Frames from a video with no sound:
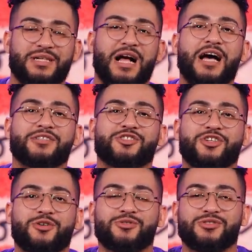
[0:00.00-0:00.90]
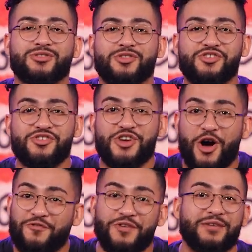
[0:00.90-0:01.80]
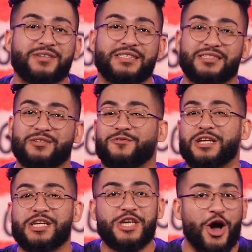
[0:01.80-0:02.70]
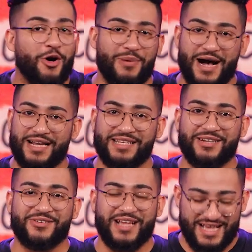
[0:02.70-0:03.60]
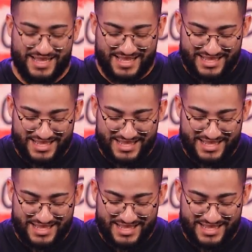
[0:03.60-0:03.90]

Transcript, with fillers: God shows no favoritism for nobody, okay?